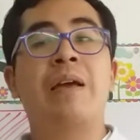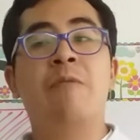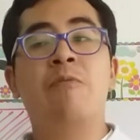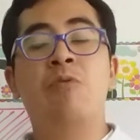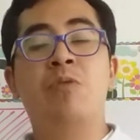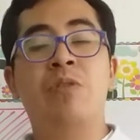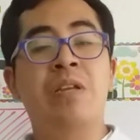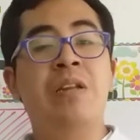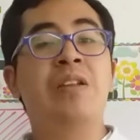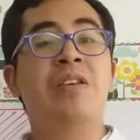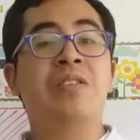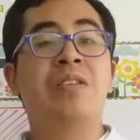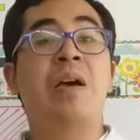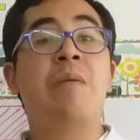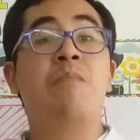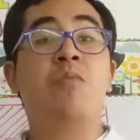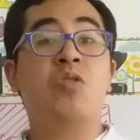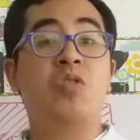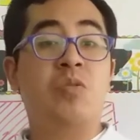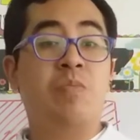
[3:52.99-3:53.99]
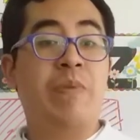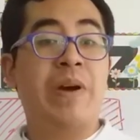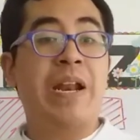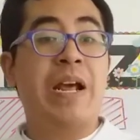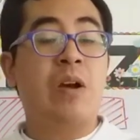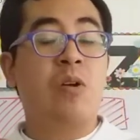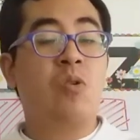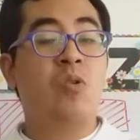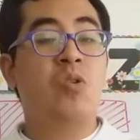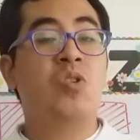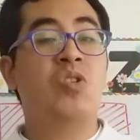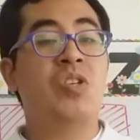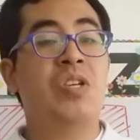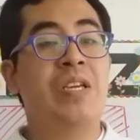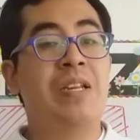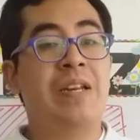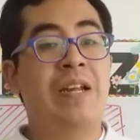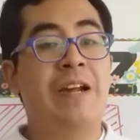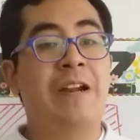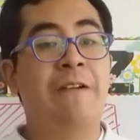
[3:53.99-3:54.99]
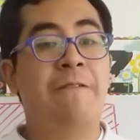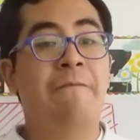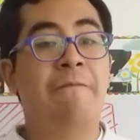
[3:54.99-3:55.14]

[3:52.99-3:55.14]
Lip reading: utilizamos para cocinar.